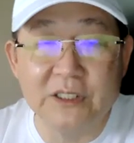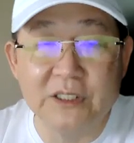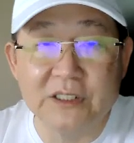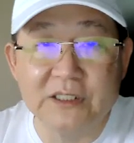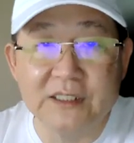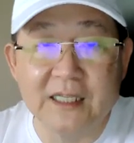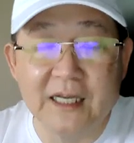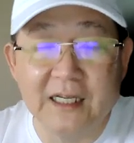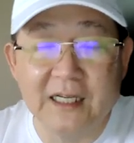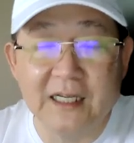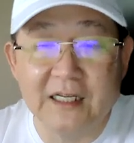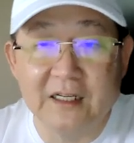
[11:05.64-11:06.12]
be the
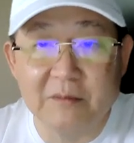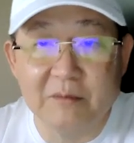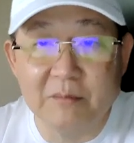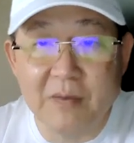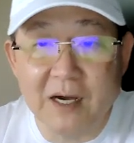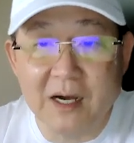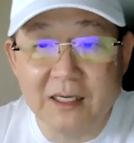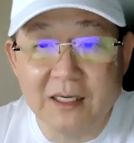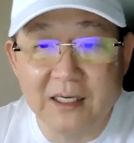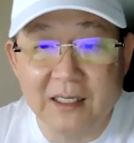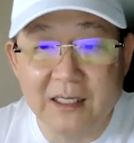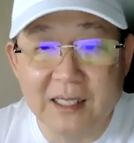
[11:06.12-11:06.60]
sign that the
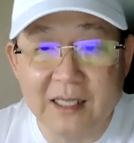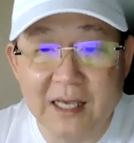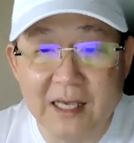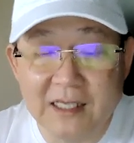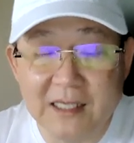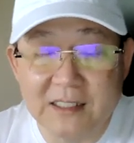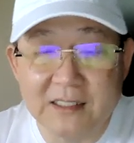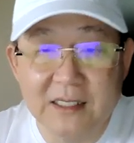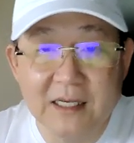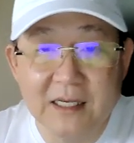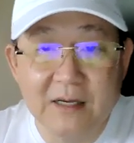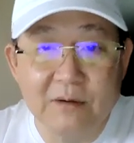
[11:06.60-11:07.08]
market
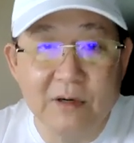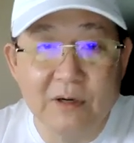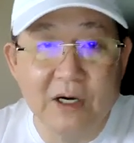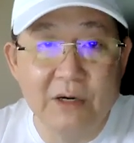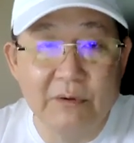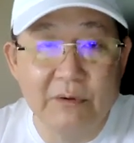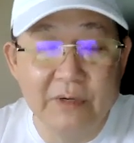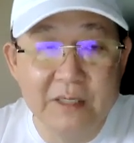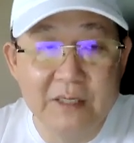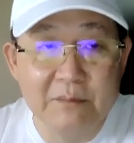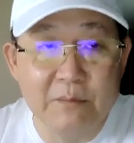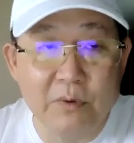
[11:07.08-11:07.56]
has
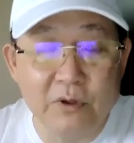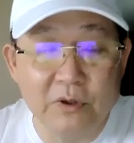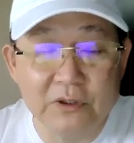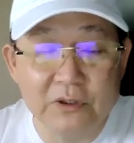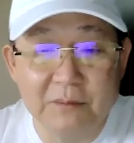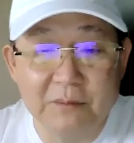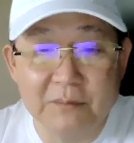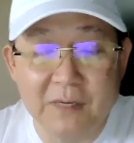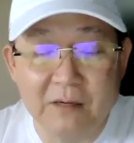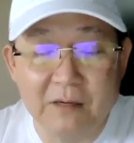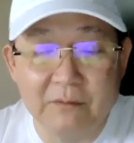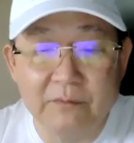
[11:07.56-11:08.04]
already
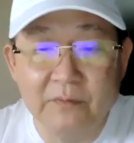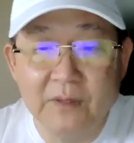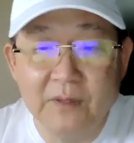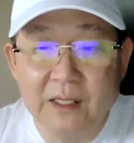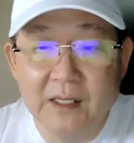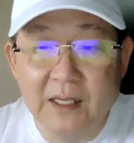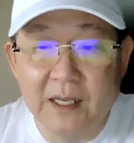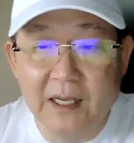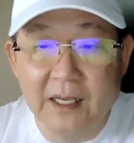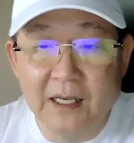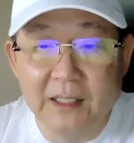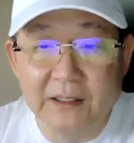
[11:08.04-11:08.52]
bottomed out,
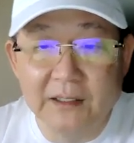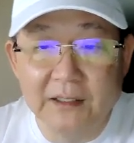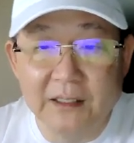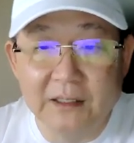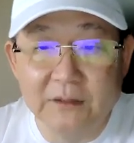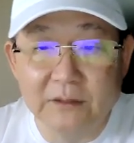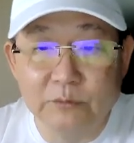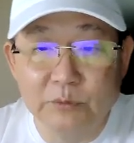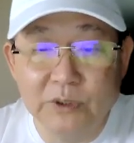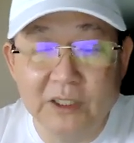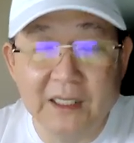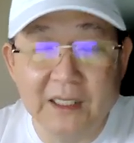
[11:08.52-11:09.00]
and
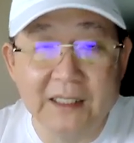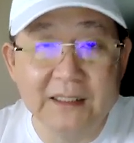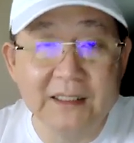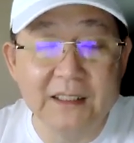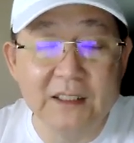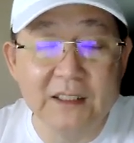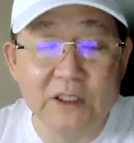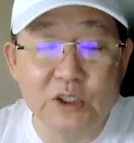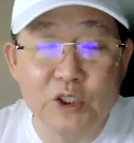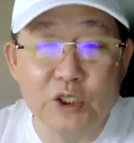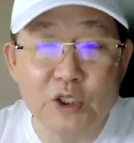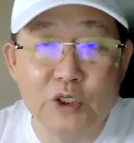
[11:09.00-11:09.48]
we can
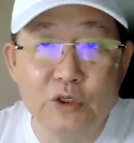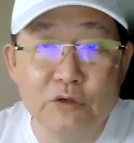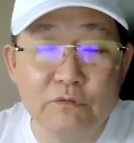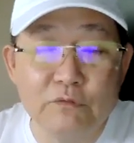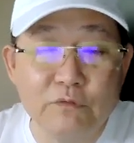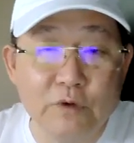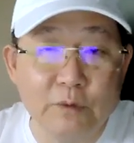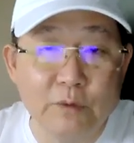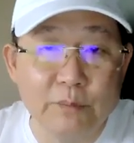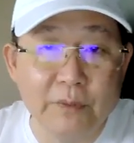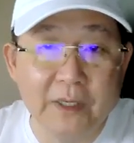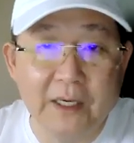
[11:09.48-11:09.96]
take the cue
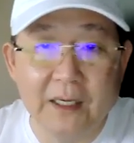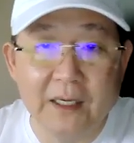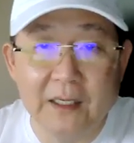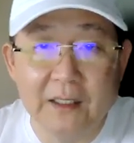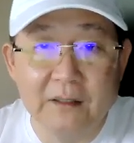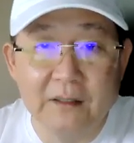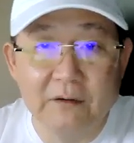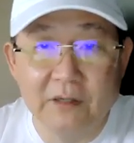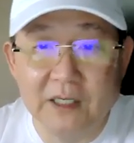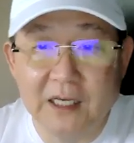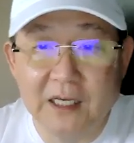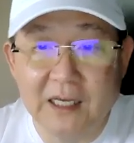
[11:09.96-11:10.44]
from there.
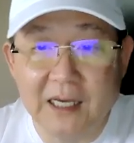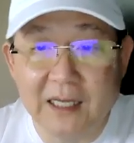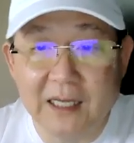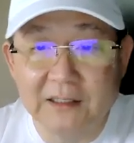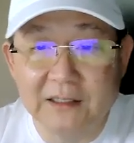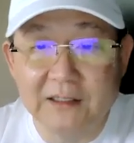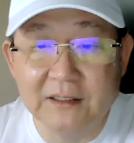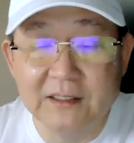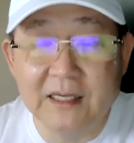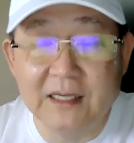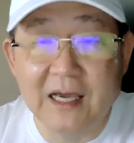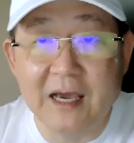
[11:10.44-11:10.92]
Okay,
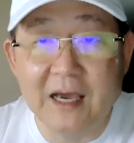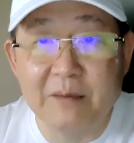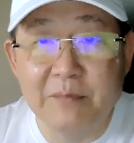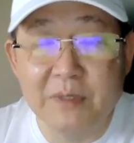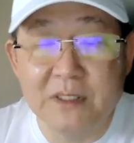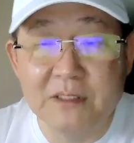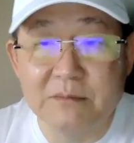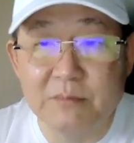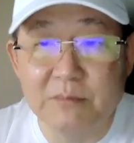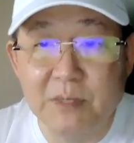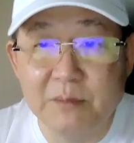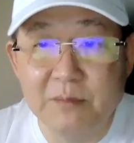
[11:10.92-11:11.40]
until it
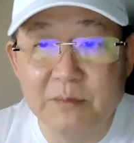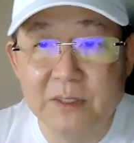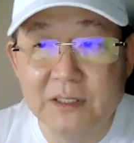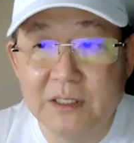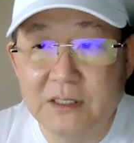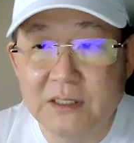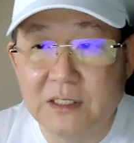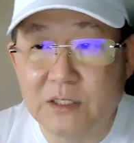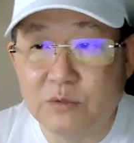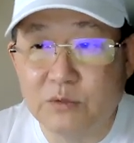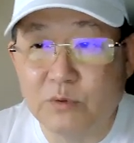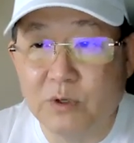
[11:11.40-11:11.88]
happens, maybe
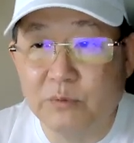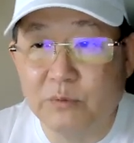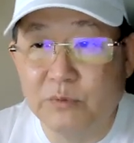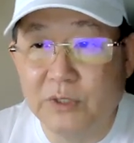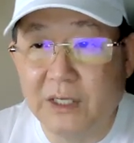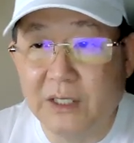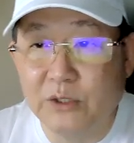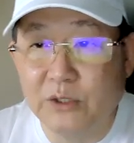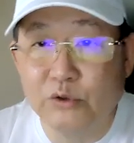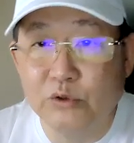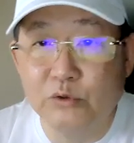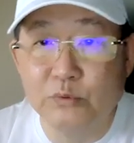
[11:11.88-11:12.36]
this is what we
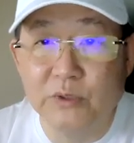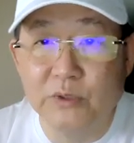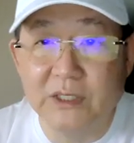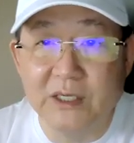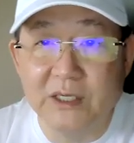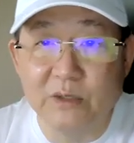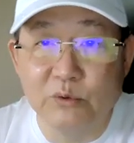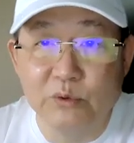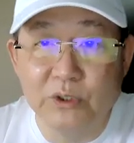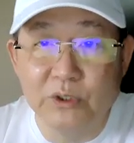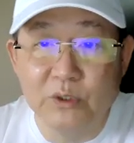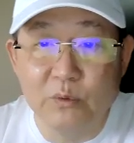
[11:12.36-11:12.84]
can do. We
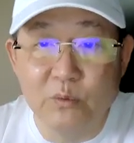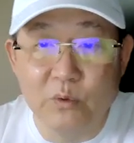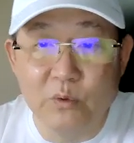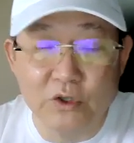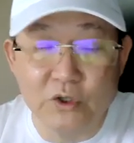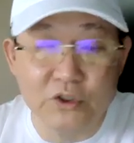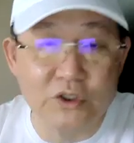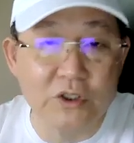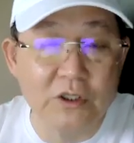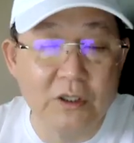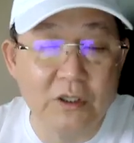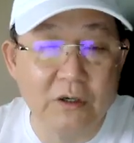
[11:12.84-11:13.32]
can only
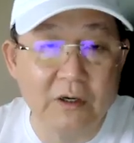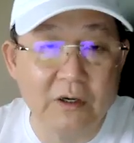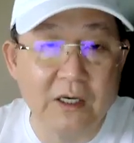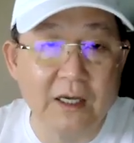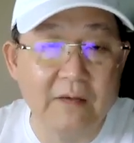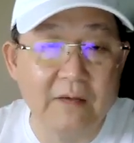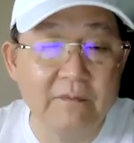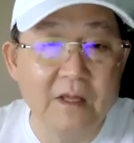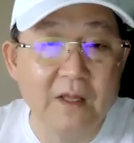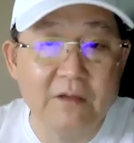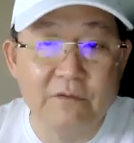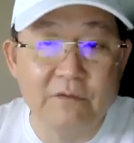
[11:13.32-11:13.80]
watch.
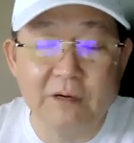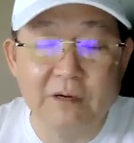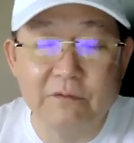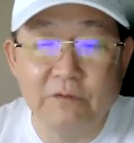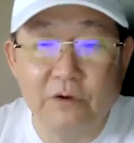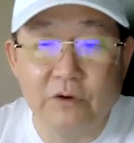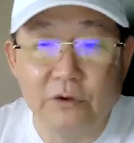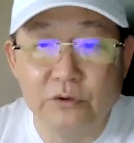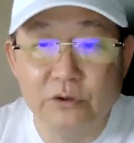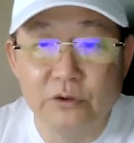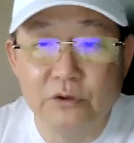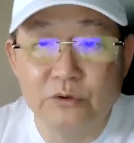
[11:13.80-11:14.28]
Okay, but
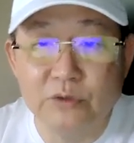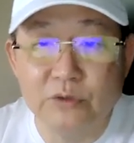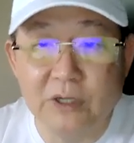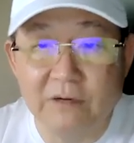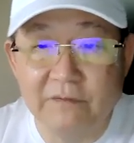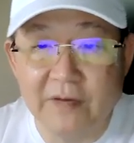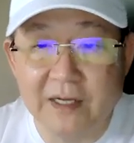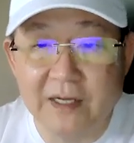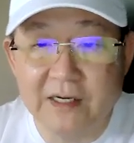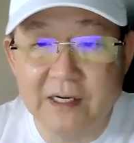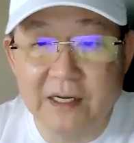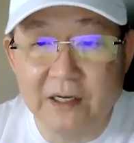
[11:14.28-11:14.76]
for those who are
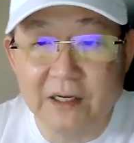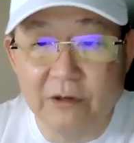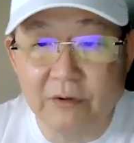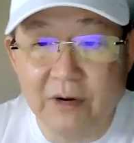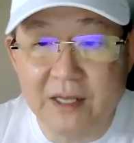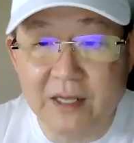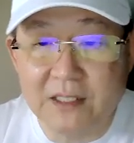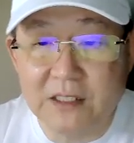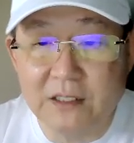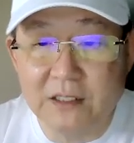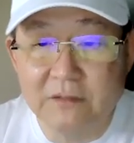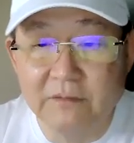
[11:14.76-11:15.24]
very
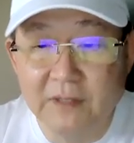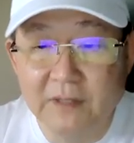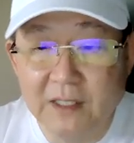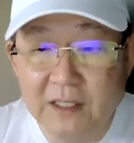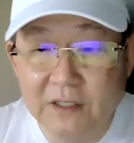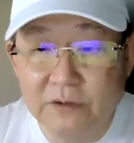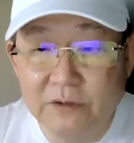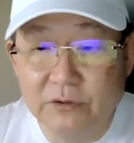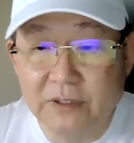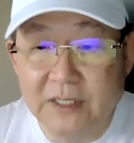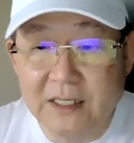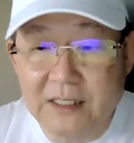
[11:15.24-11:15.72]
aggressive,
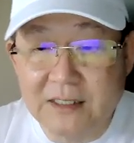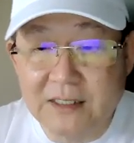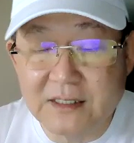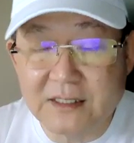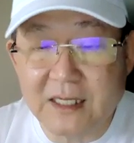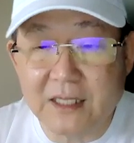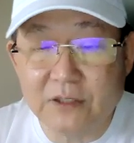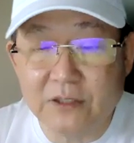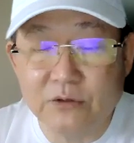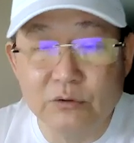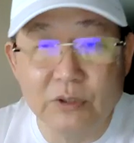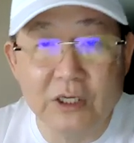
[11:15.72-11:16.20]
you can
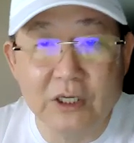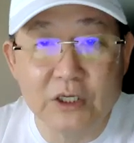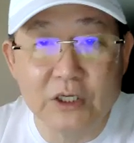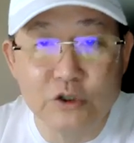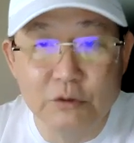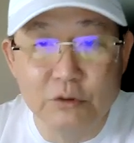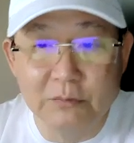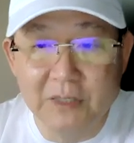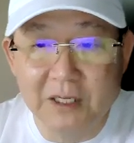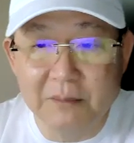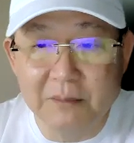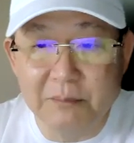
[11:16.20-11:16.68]
start to
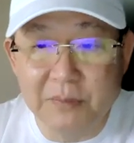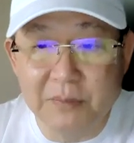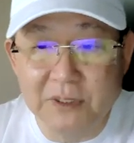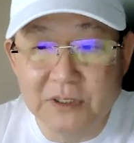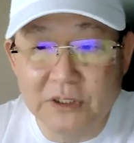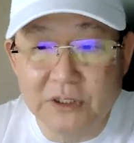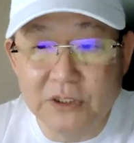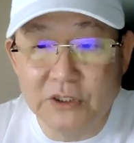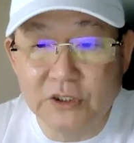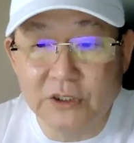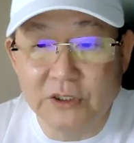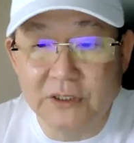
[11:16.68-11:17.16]
accumulate
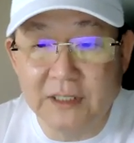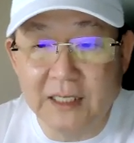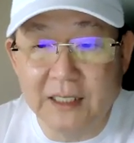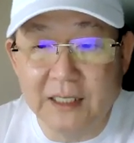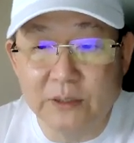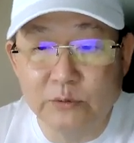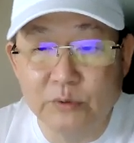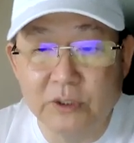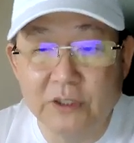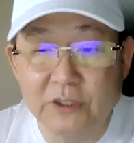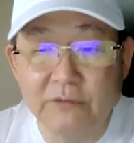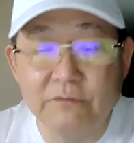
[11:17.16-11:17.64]
position
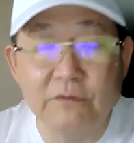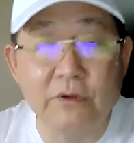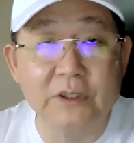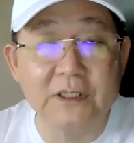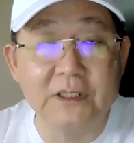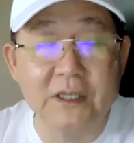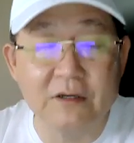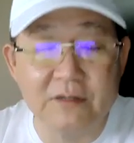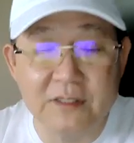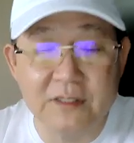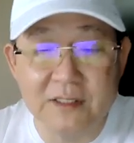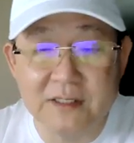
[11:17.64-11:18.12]
at
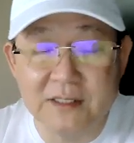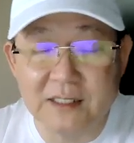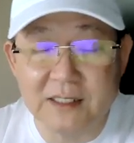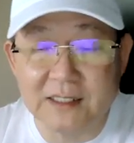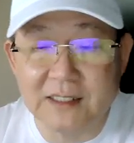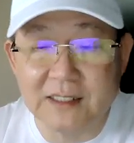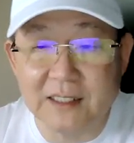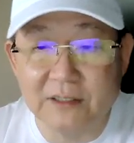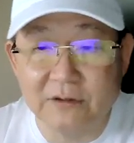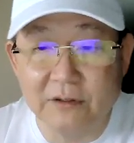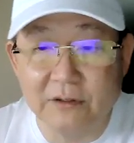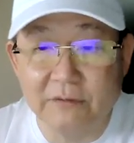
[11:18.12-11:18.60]

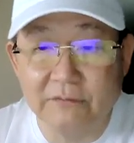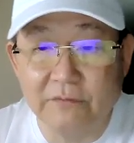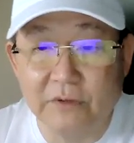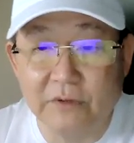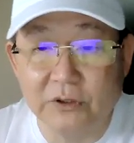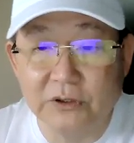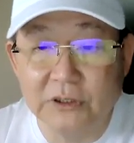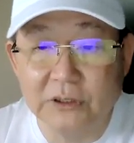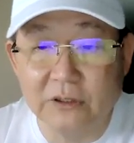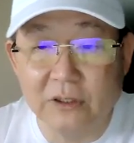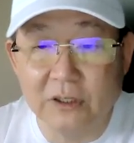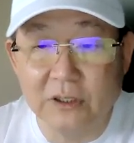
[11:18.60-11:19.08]

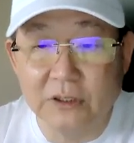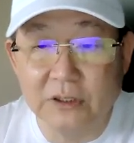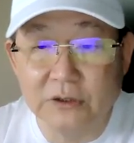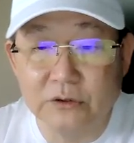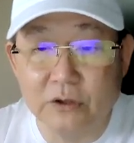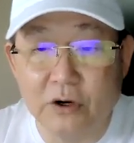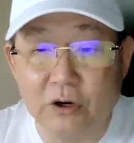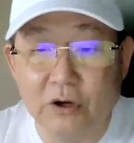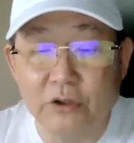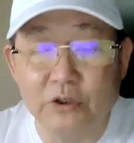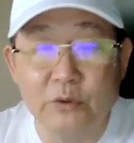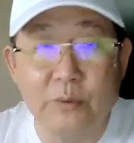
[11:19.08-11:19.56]
$24,640
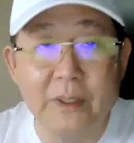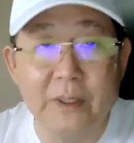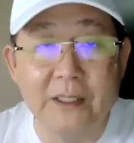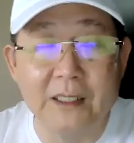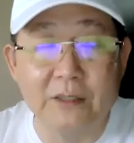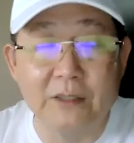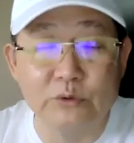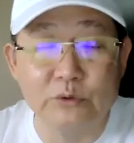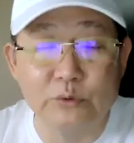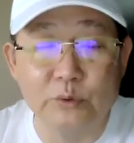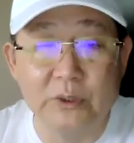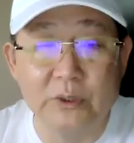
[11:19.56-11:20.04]
all the way
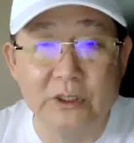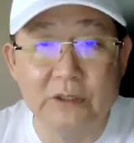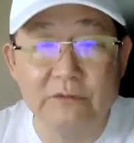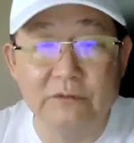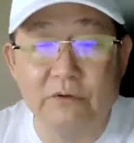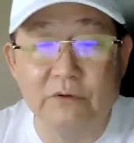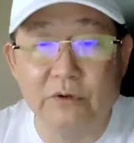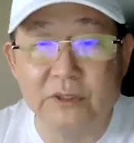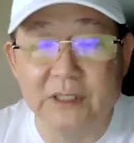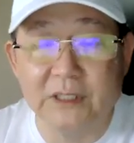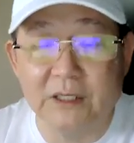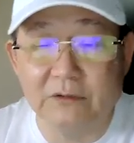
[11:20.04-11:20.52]
down to
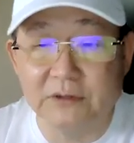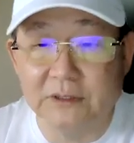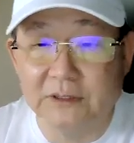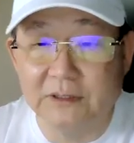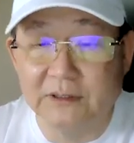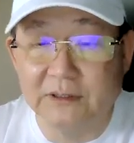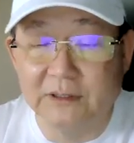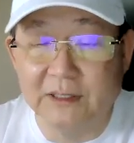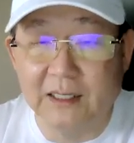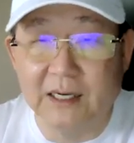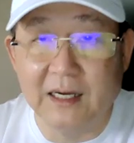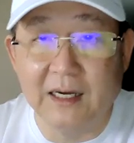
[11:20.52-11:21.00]

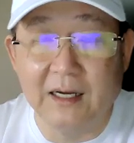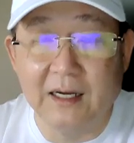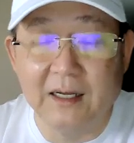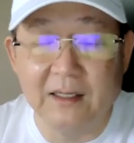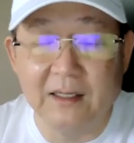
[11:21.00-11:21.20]
24,000